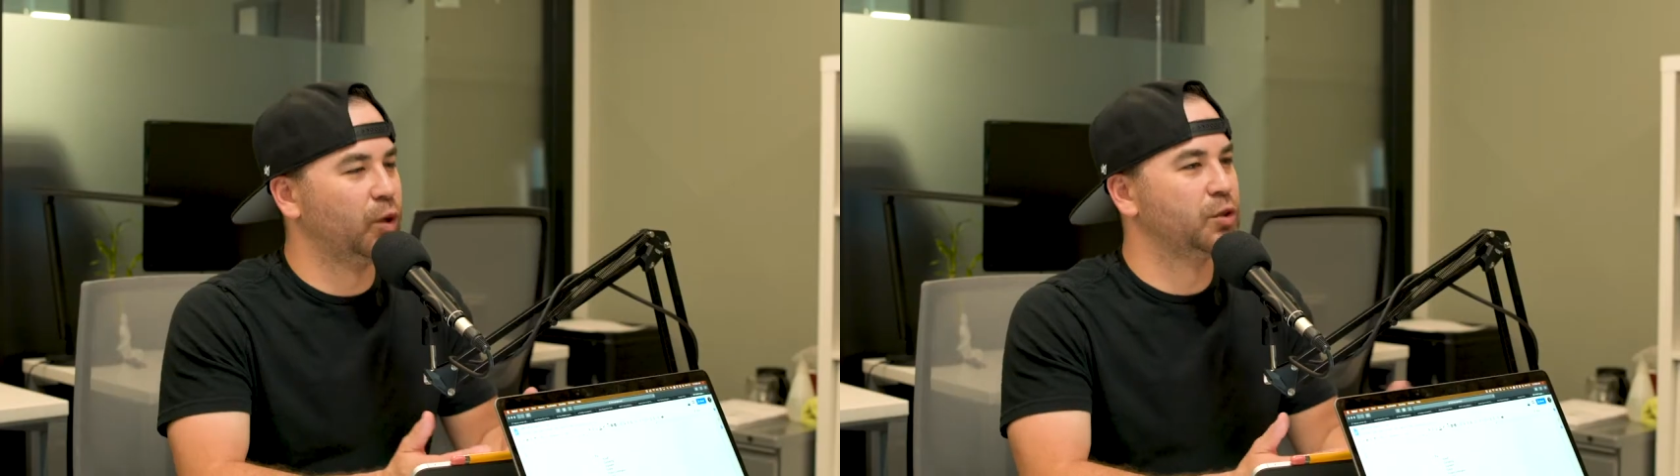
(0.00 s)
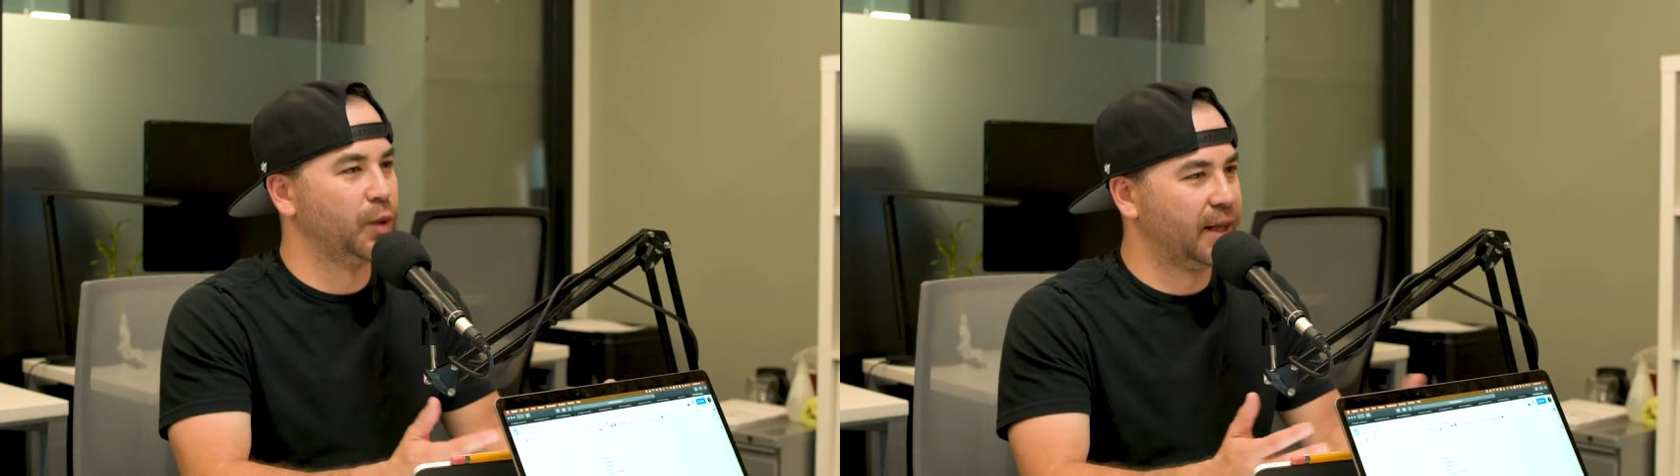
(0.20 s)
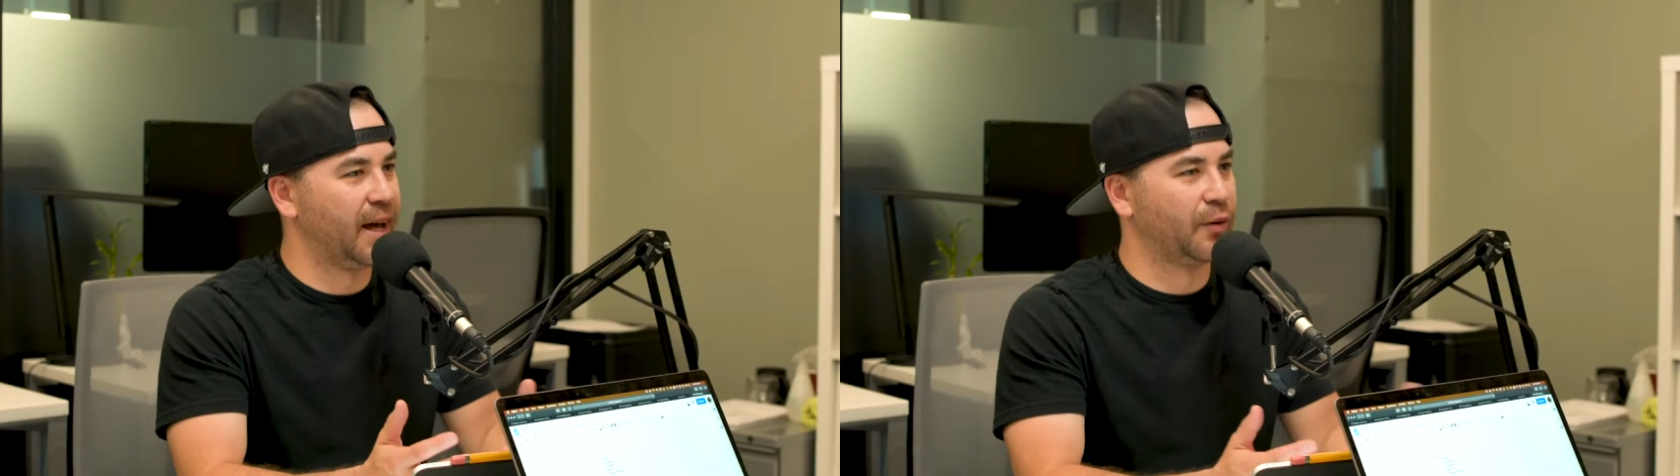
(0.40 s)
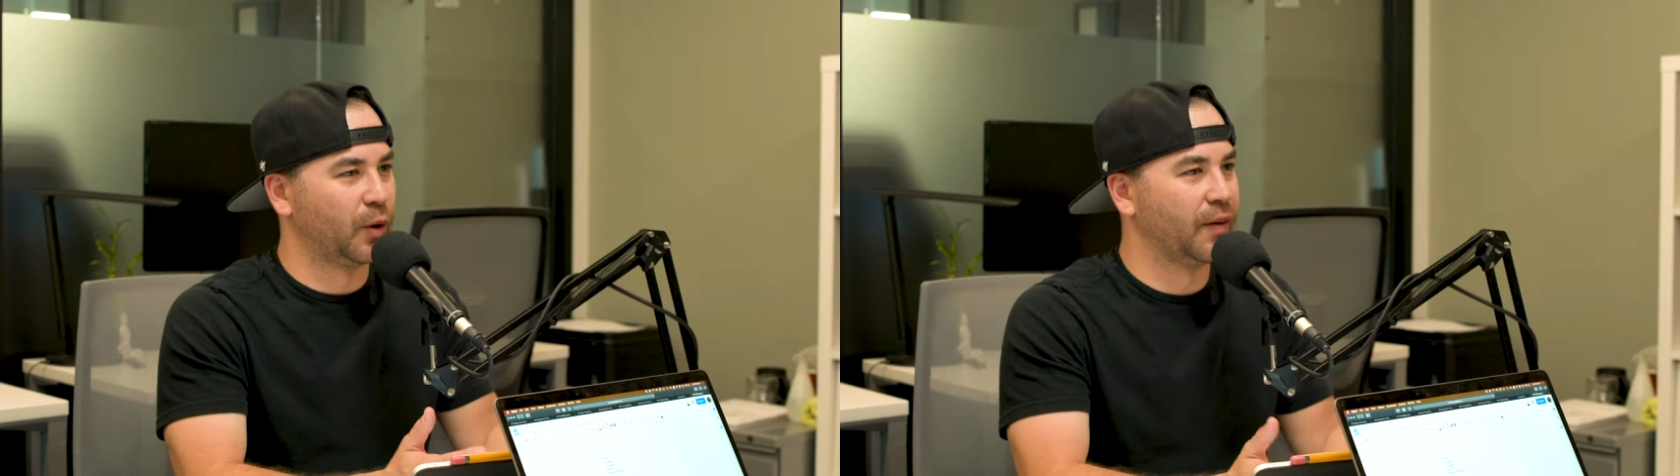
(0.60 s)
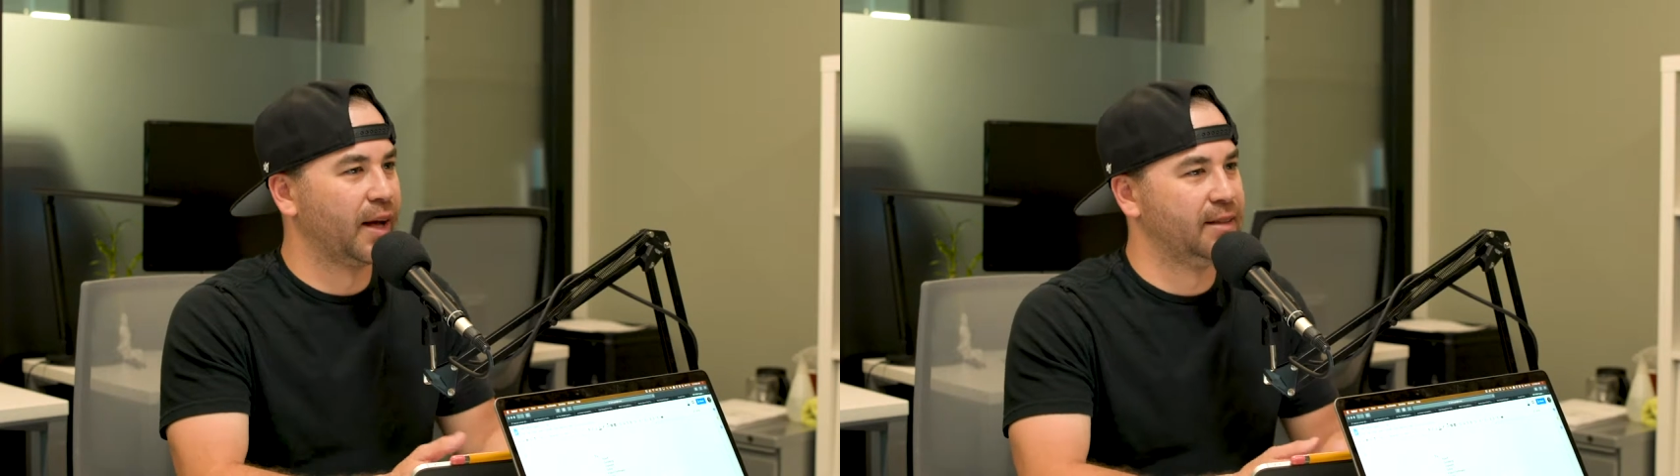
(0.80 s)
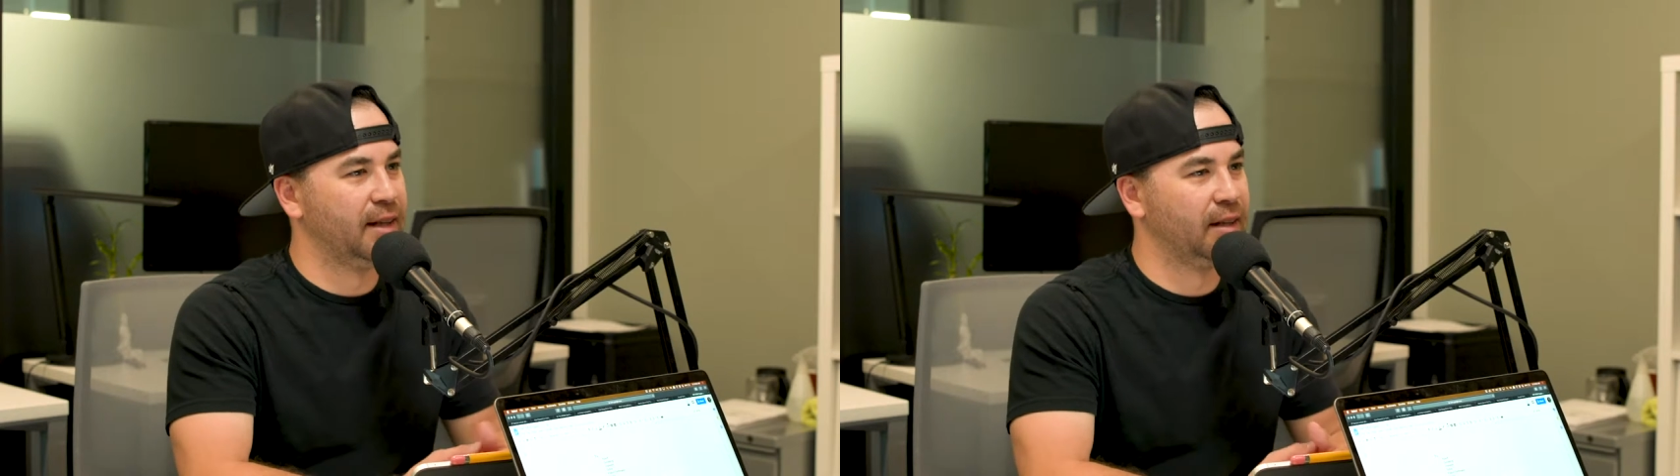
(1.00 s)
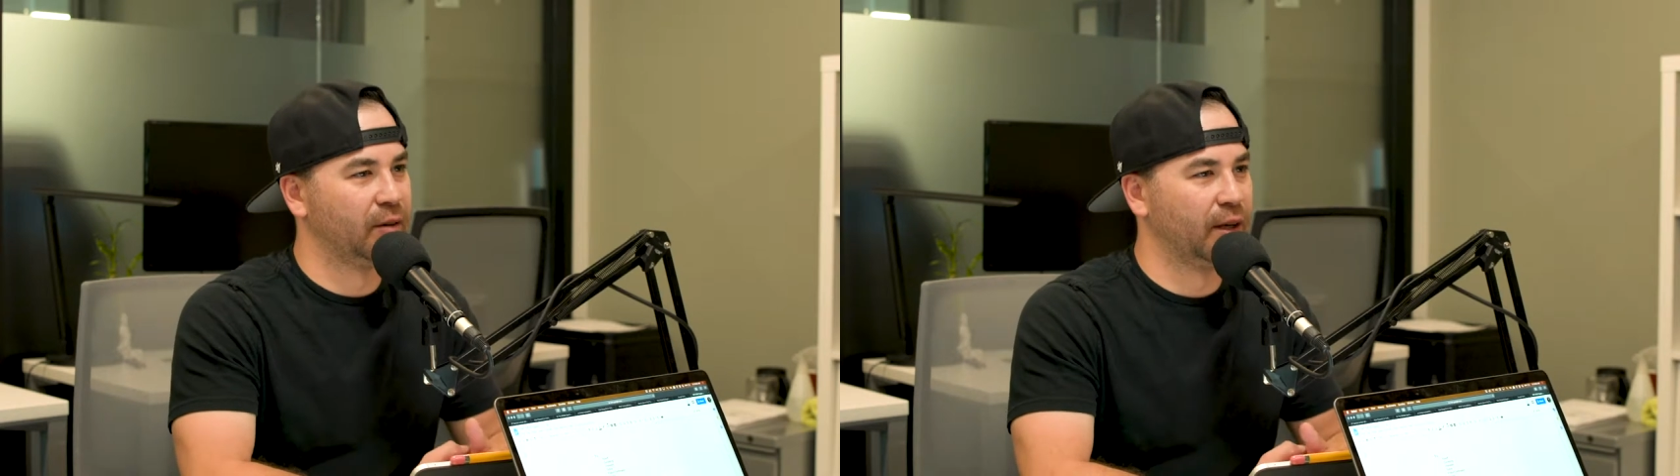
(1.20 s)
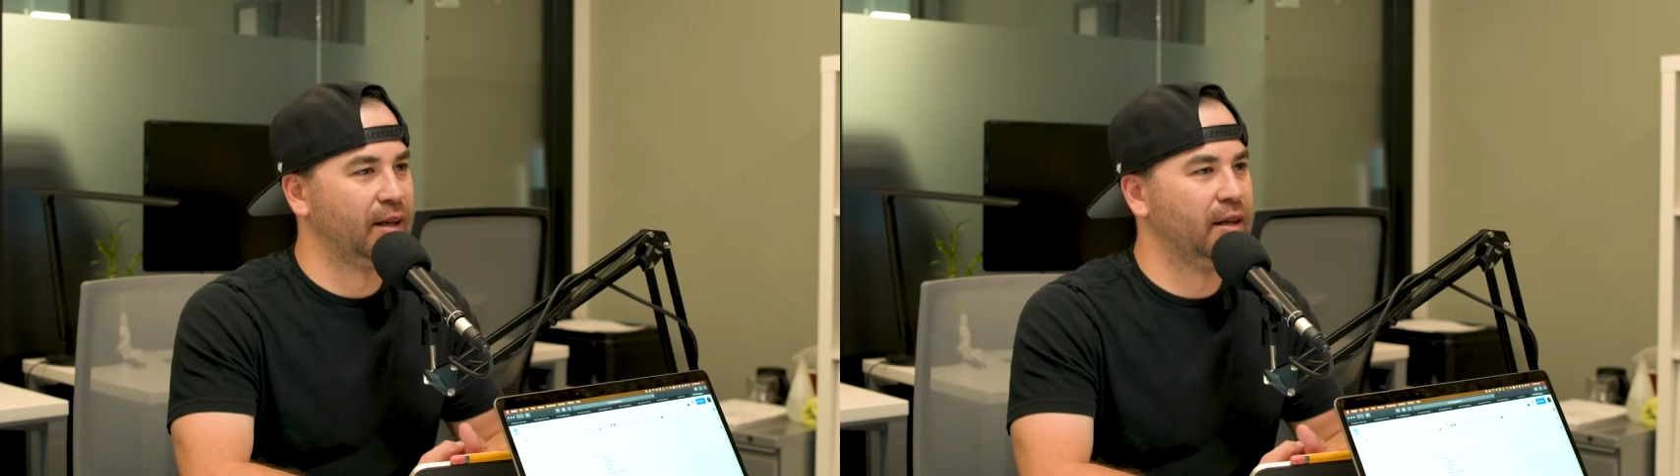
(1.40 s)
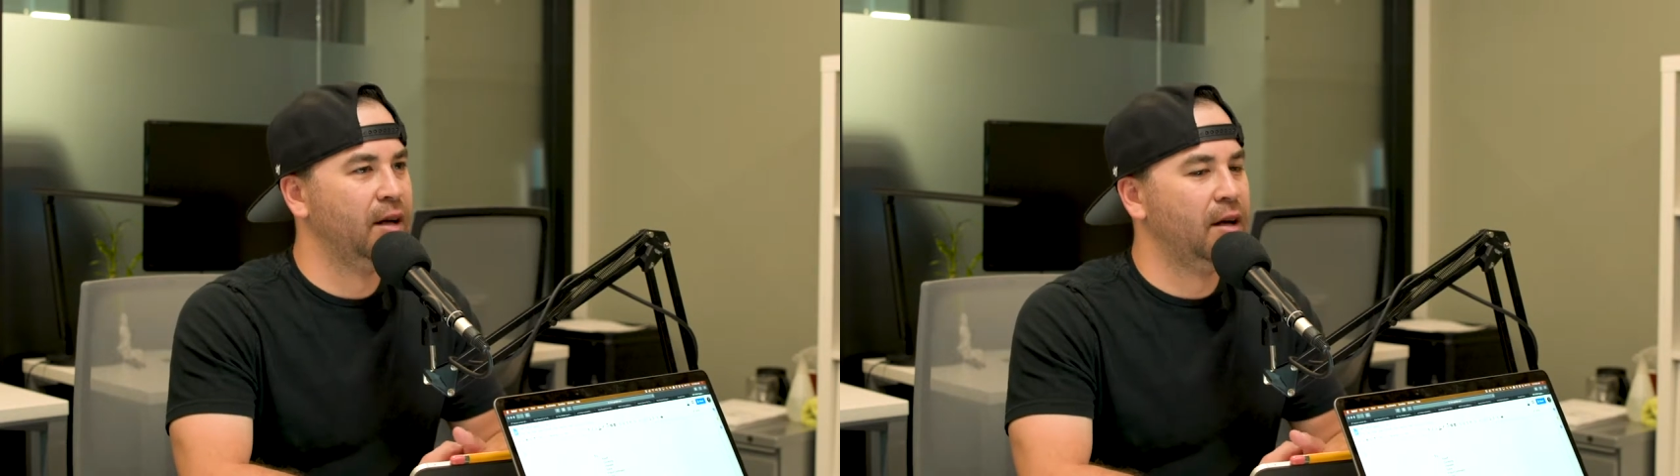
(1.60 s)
once we gather all that data, right?